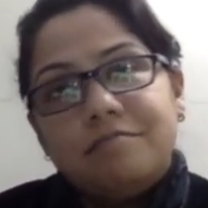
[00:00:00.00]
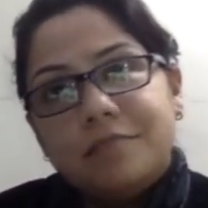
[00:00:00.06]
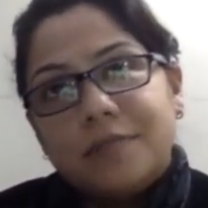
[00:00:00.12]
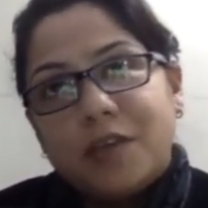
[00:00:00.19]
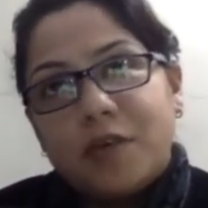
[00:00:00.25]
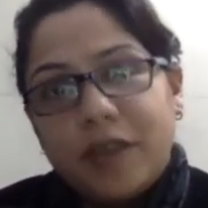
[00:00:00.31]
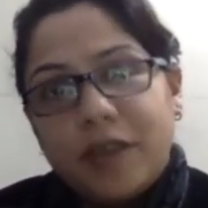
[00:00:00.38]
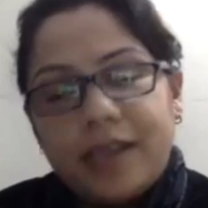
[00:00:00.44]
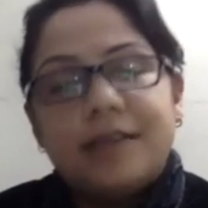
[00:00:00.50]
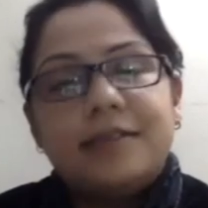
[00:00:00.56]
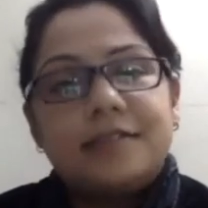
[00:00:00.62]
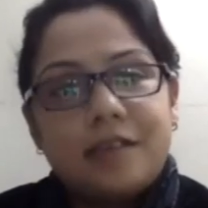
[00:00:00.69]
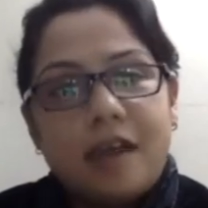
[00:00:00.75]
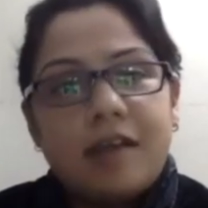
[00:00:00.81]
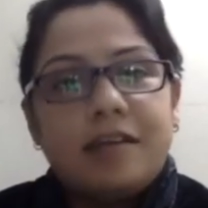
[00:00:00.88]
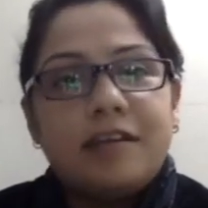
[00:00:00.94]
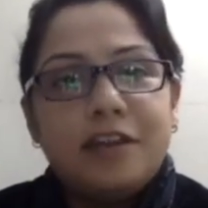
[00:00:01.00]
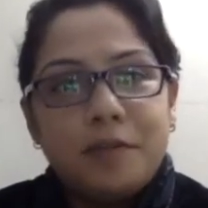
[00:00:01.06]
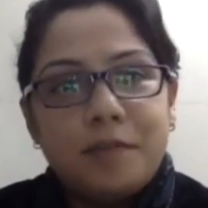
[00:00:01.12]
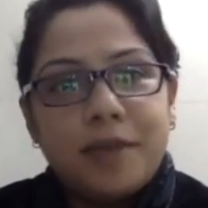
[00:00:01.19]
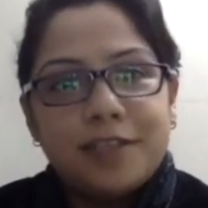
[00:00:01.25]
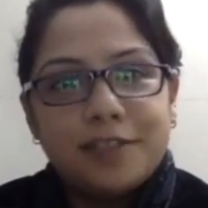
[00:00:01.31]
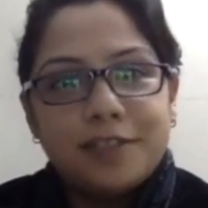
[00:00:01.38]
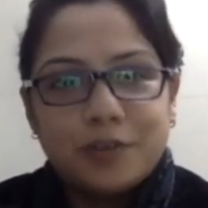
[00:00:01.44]
cricket started in
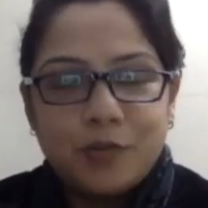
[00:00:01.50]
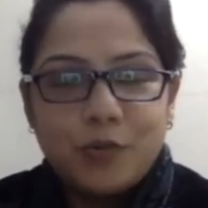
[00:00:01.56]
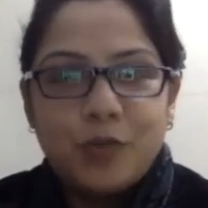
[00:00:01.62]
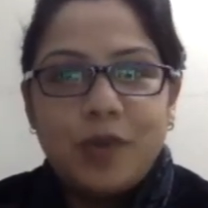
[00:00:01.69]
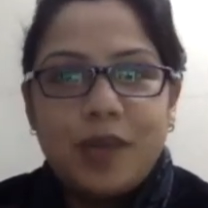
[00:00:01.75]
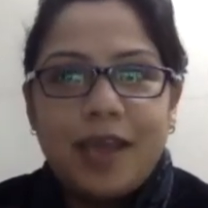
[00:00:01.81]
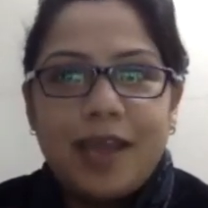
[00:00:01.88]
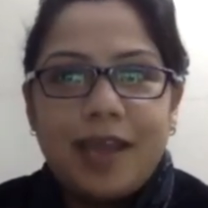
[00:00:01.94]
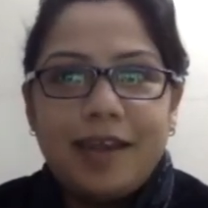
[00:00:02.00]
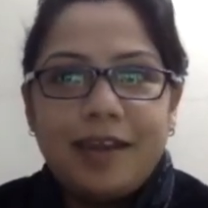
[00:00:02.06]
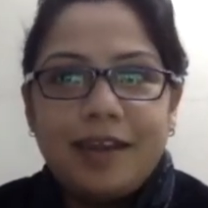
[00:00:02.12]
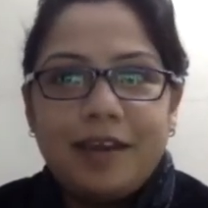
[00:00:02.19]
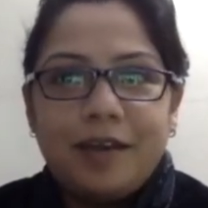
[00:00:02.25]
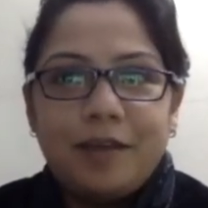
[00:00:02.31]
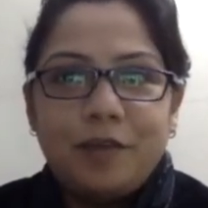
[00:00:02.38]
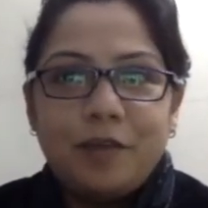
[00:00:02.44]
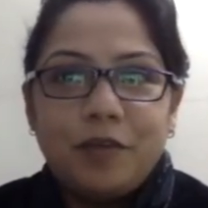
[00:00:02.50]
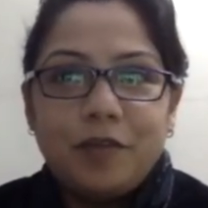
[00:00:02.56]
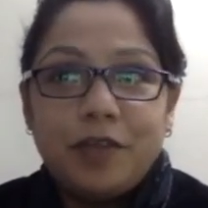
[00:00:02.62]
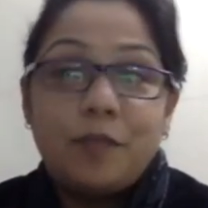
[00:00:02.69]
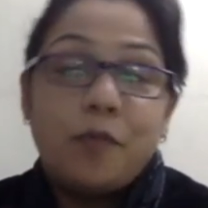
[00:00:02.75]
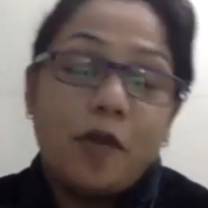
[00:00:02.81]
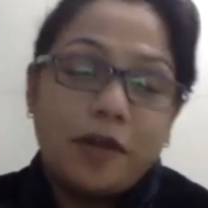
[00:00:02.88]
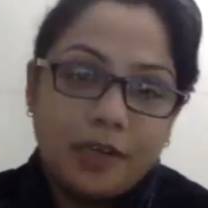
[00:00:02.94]
my school, and they
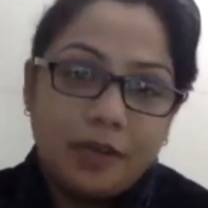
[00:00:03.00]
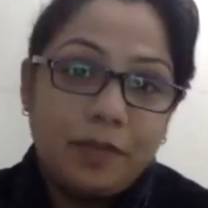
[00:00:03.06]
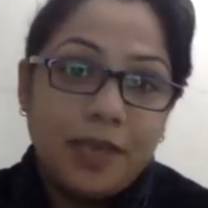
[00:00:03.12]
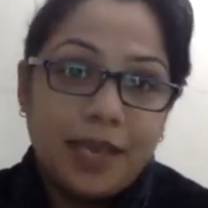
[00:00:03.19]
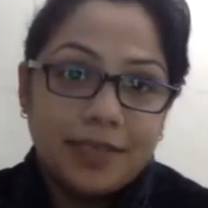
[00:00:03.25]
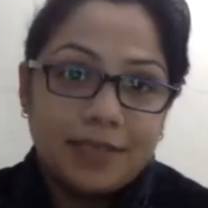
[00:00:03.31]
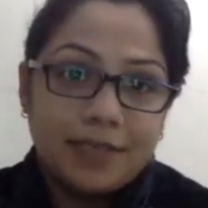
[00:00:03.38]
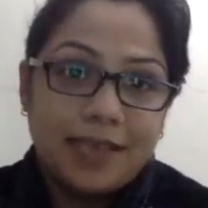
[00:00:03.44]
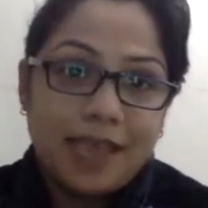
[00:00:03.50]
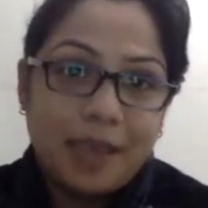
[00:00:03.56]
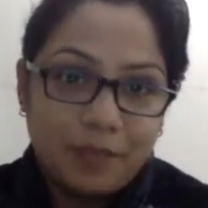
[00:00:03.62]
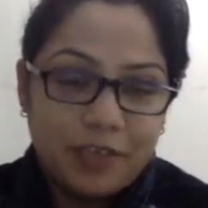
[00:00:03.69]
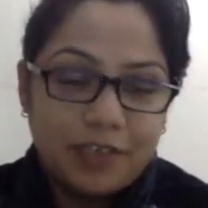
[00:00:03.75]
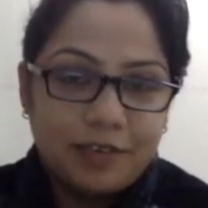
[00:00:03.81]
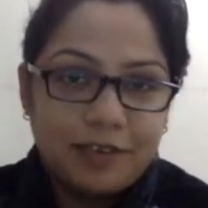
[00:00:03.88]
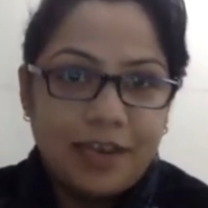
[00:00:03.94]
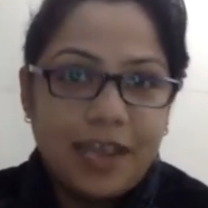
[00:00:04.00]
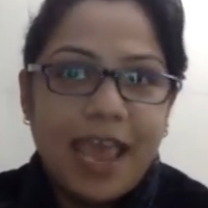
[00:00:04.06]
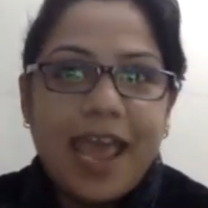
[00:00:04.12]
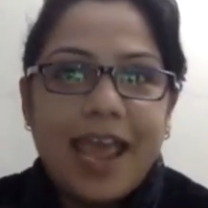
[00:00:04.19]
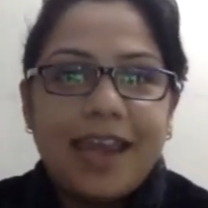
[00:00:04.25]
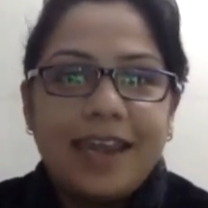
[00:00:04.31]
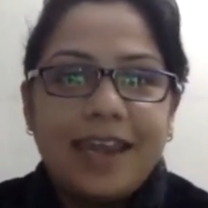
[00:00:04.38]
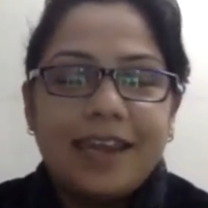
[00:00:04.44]
appointed me as a captain,
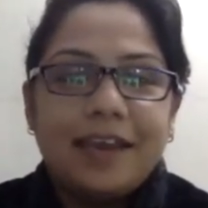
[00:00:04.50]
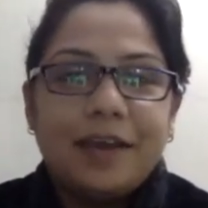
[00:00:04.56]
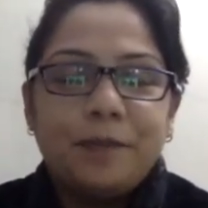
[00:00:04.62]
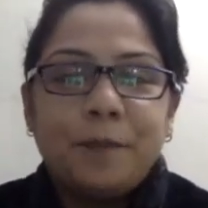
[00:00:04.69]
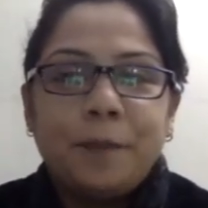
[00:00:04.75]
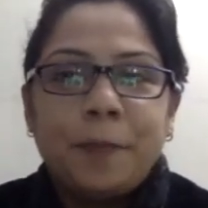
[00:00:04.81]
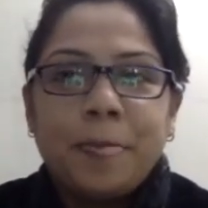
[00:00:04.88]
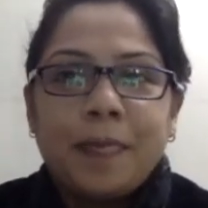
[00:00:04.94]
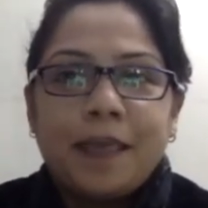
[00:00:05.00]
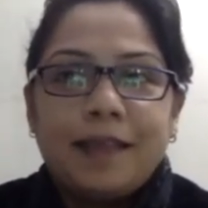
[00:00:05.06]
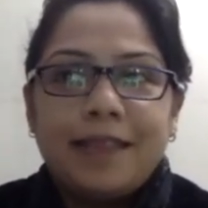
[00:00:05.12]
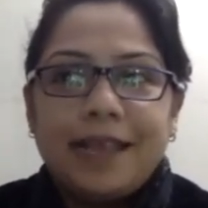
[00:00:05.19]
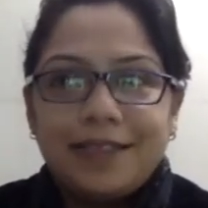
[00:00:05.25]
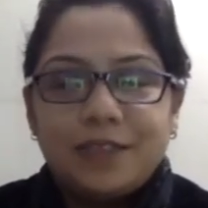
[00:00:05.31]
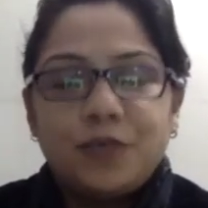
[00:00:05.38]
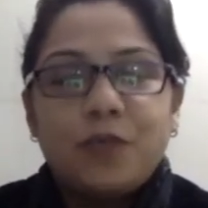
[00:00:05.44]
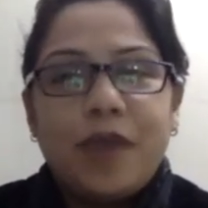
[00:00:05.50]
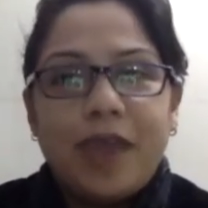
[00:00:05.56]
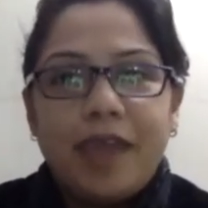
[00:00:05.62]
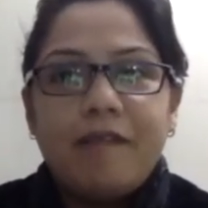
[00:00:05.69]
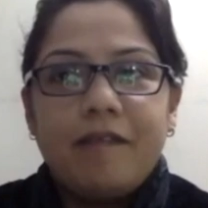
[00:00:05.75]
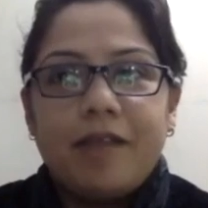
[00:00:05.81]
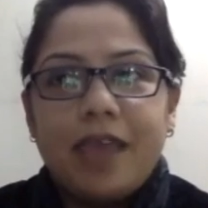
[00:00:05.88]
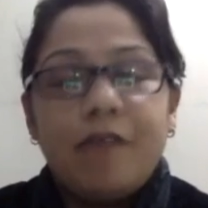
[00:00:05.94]
and that's
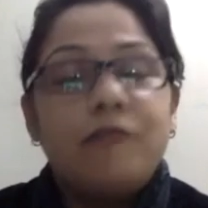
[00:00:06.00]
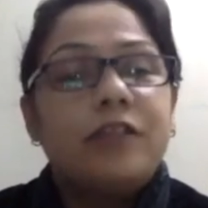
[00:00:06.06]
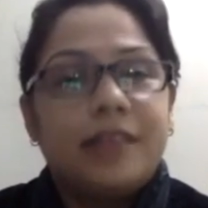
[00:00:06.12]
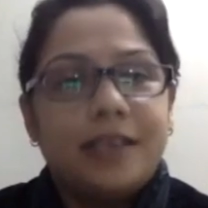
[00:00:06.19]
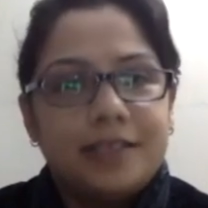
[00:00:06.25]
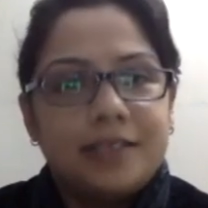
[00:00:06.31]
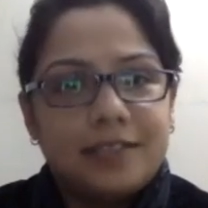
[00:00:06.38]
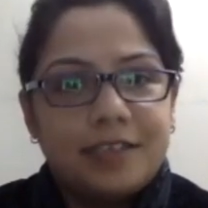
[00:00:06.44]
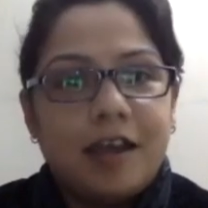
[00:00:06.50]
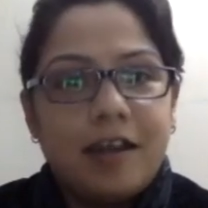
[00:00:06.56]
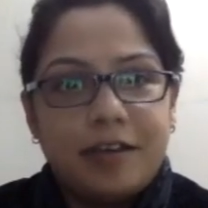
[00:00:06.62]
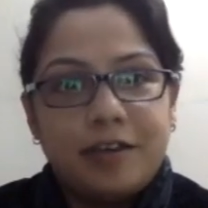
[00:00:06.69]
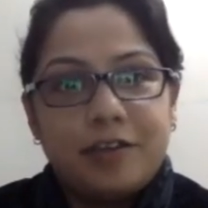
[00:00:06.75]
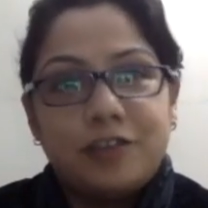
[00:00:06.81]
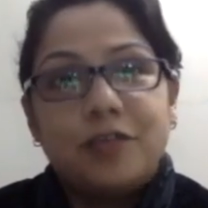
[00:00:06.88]
where everything started.